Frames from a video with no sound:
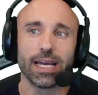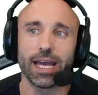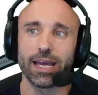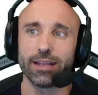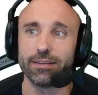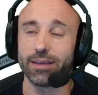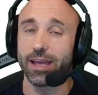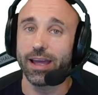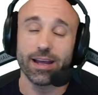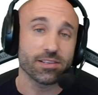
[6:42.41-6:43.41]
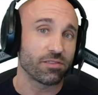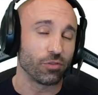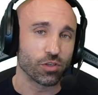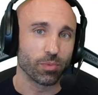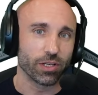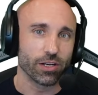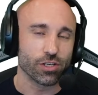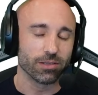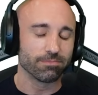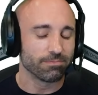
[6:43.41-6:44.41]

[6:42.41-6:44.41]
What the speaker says: and has future potential.